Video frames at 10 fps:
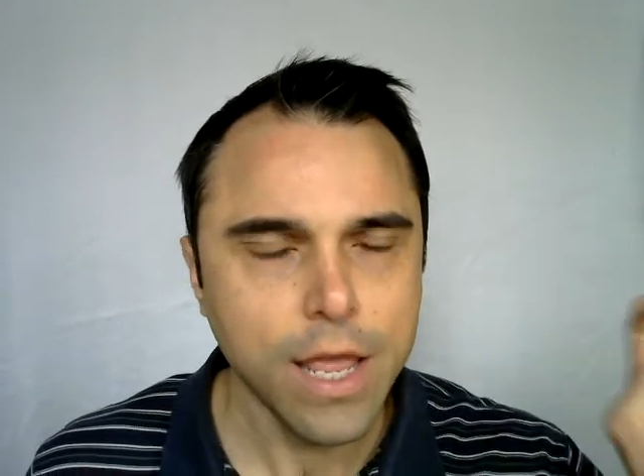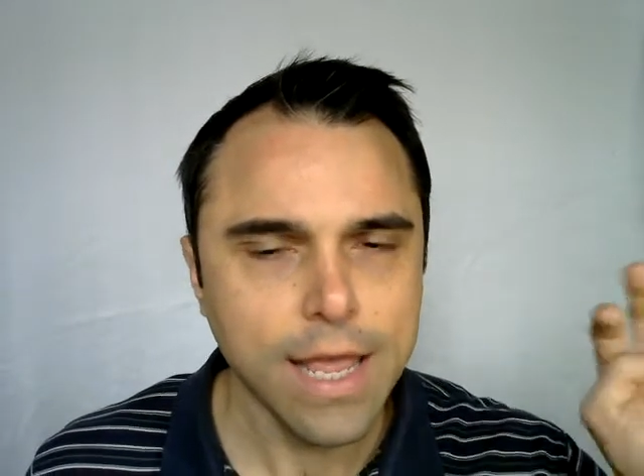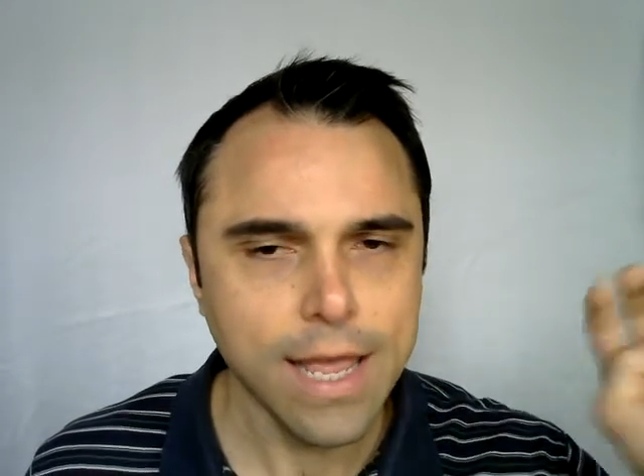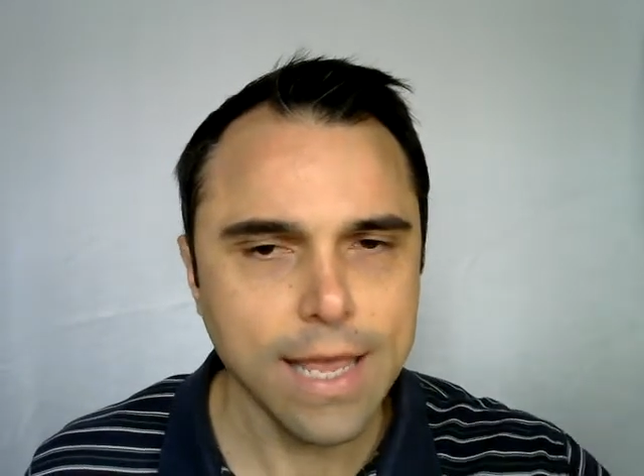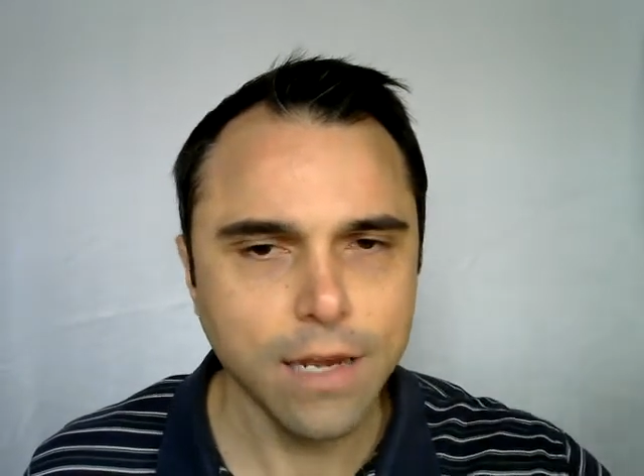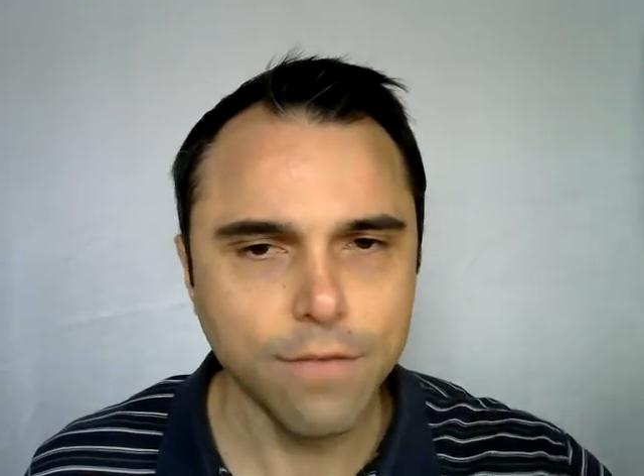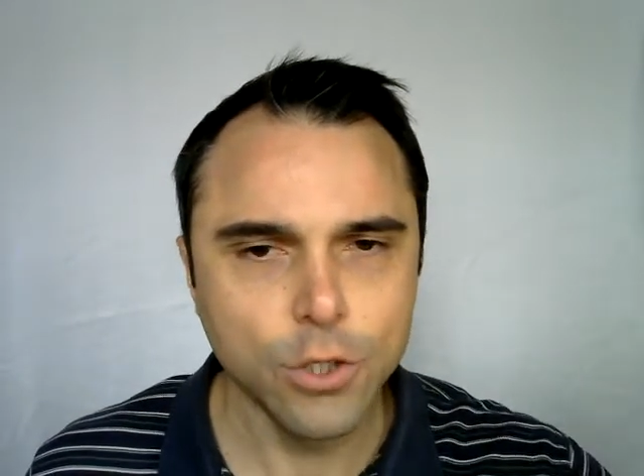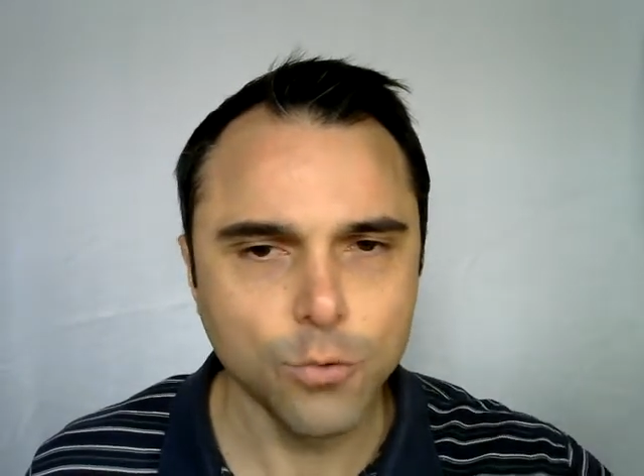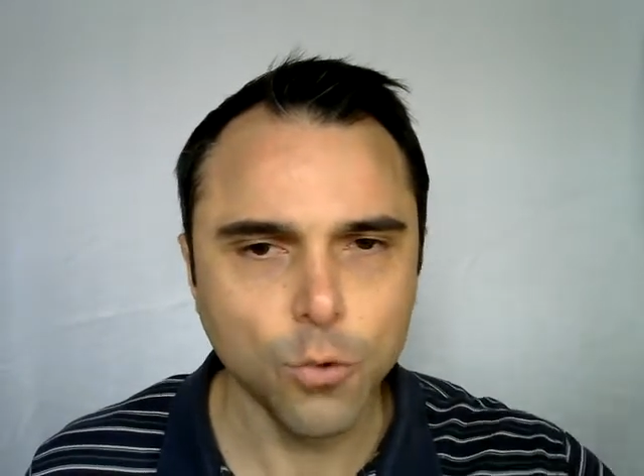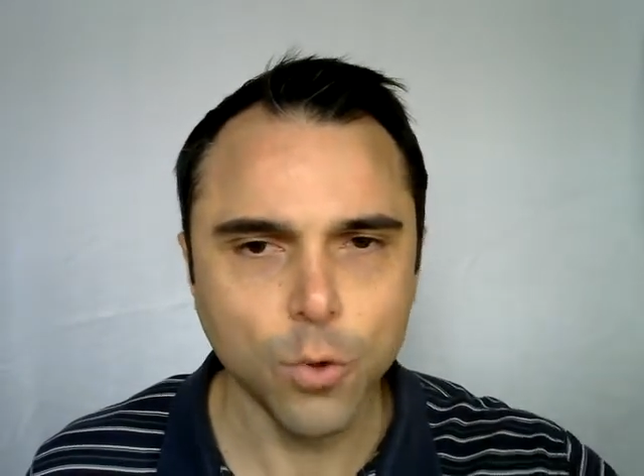
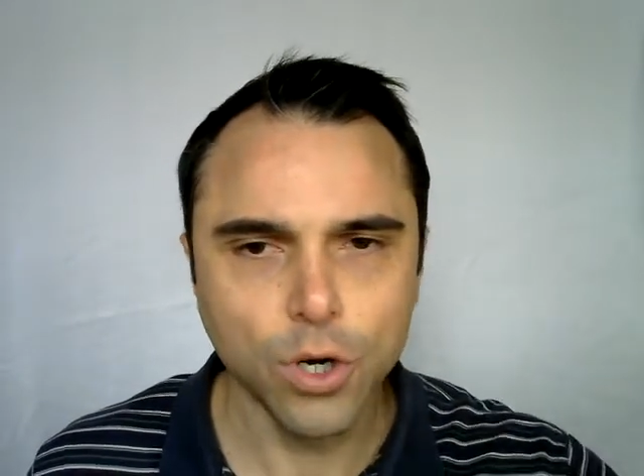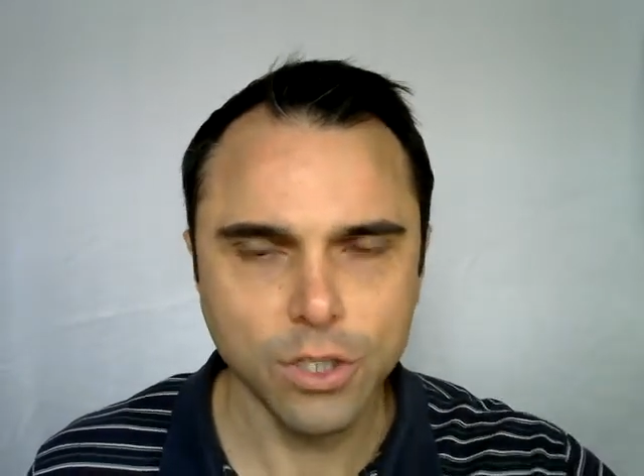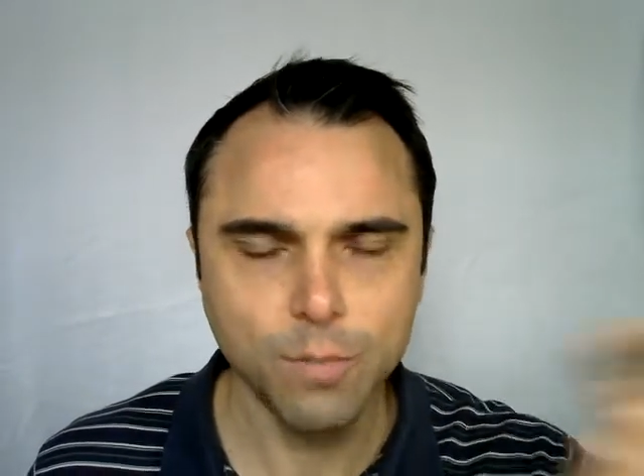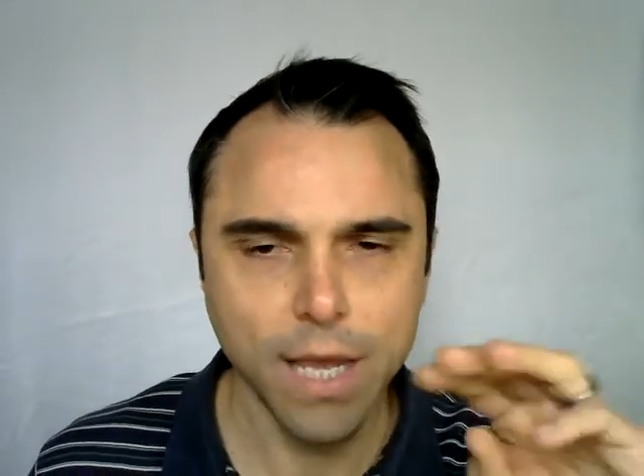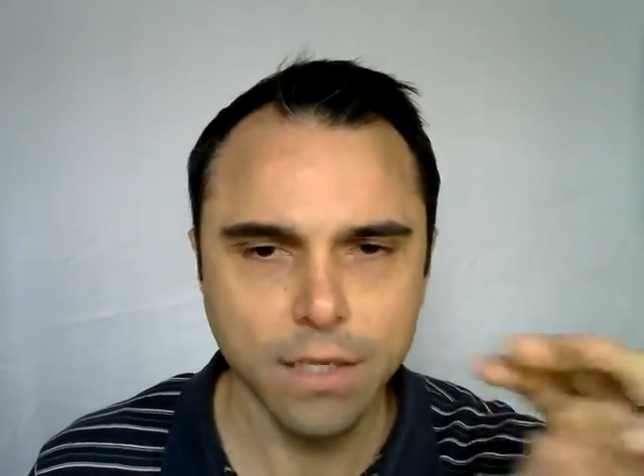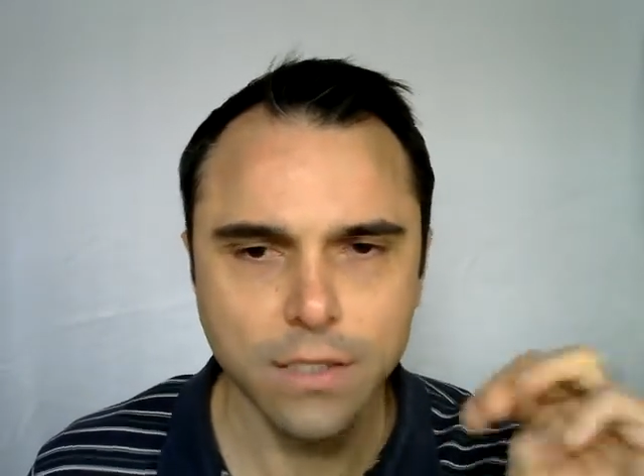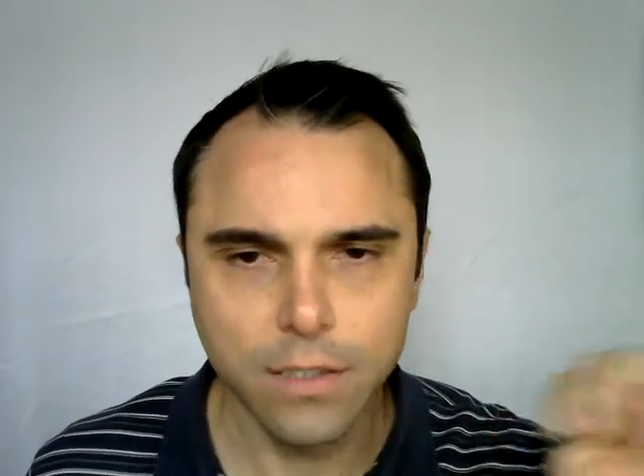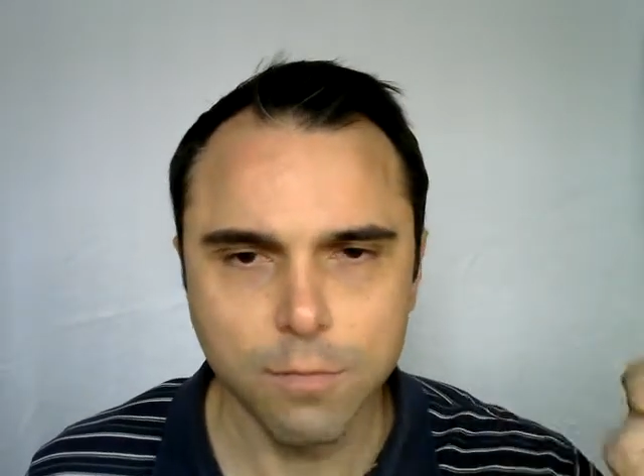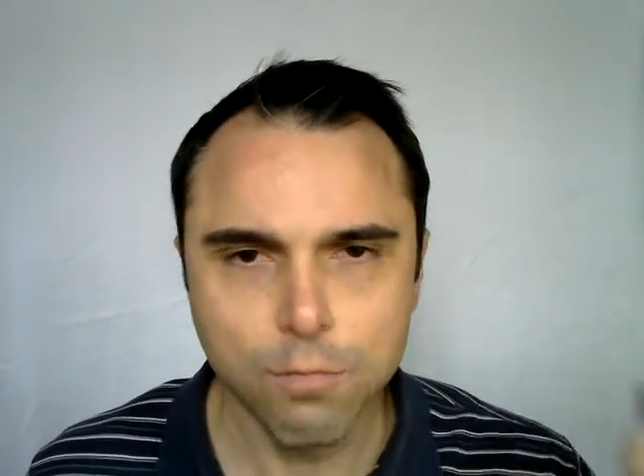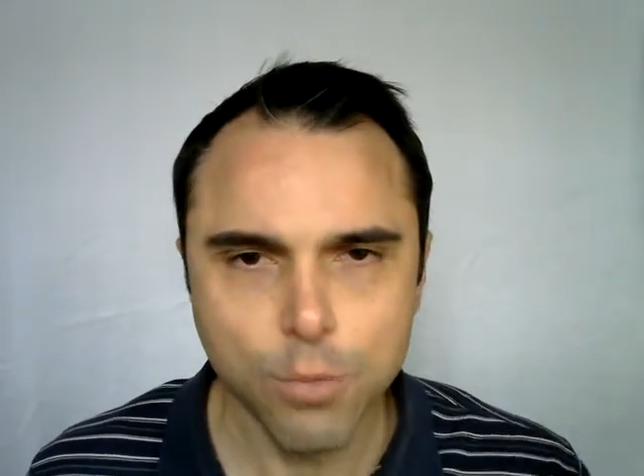individual
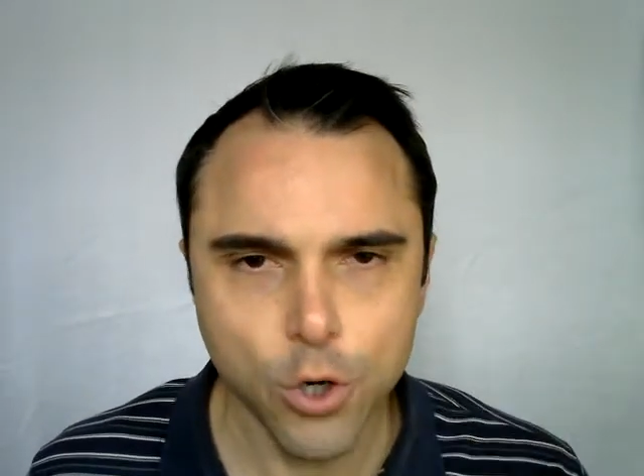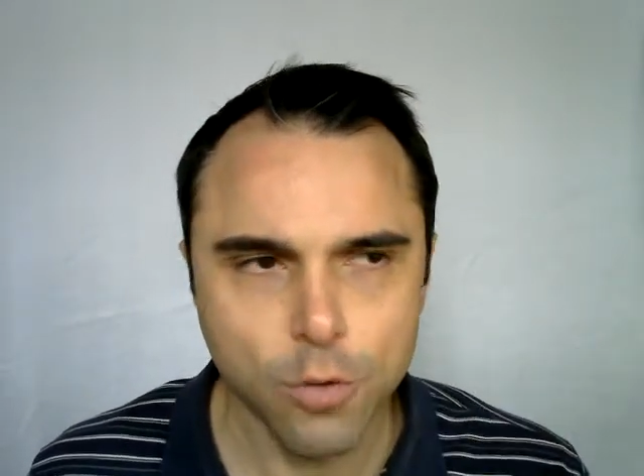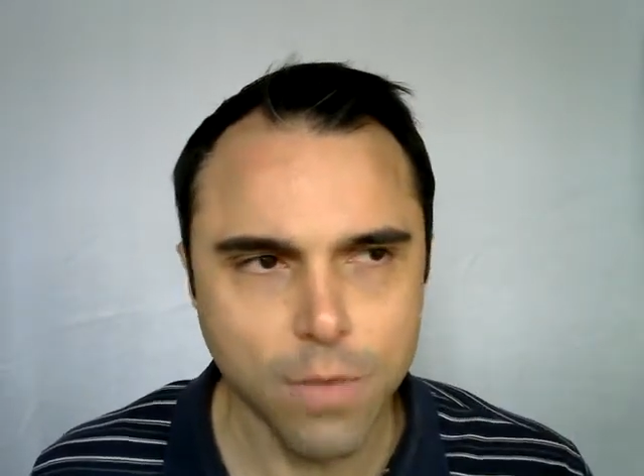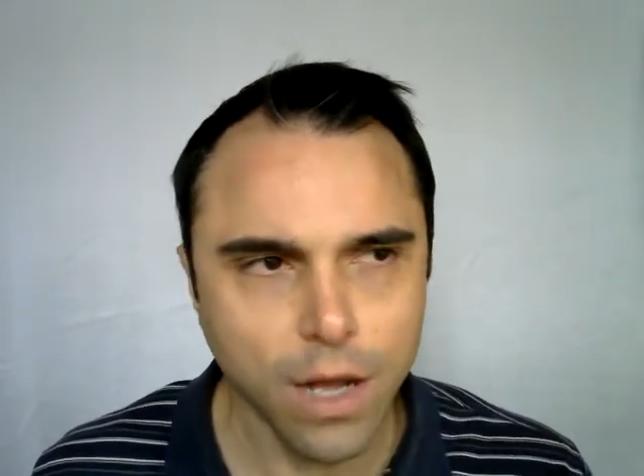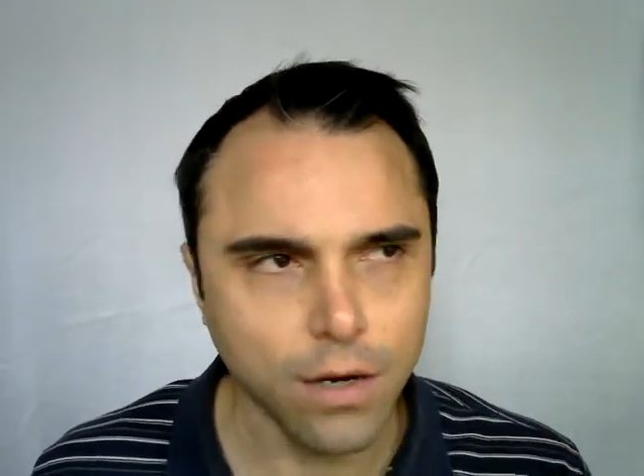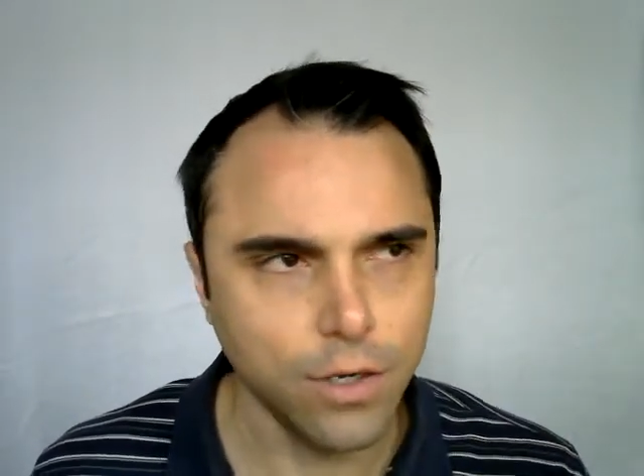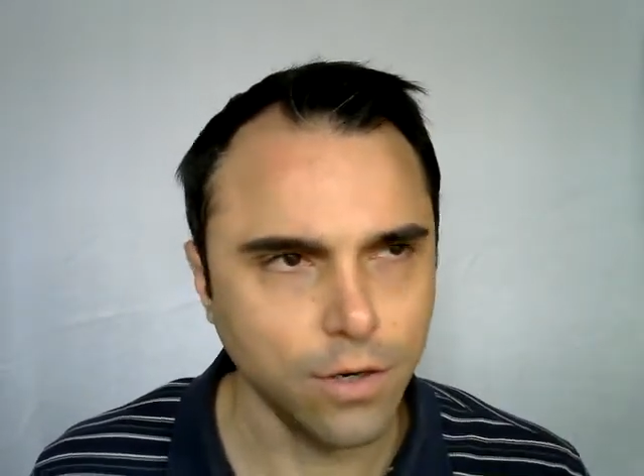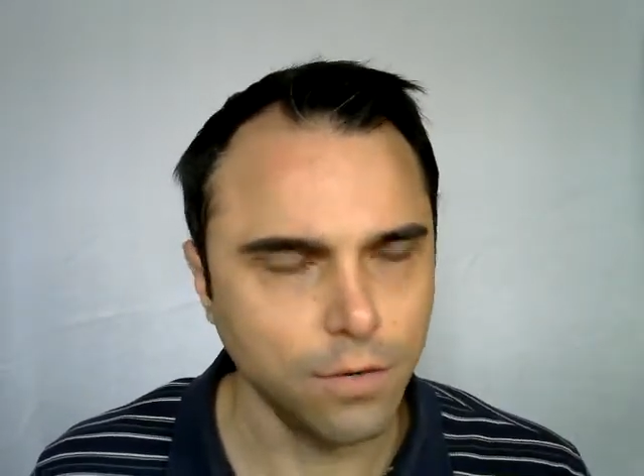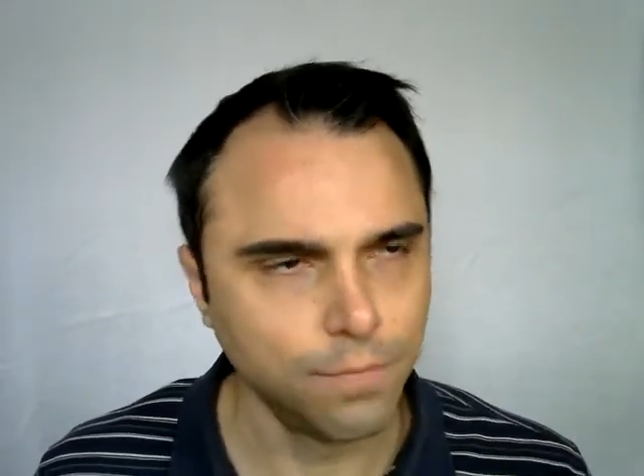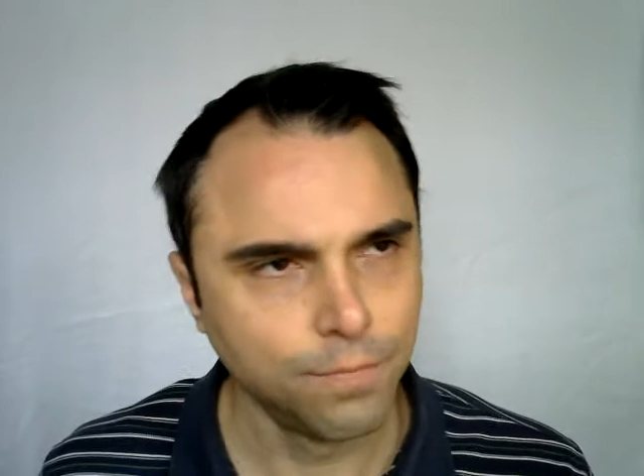workspaces per monitor.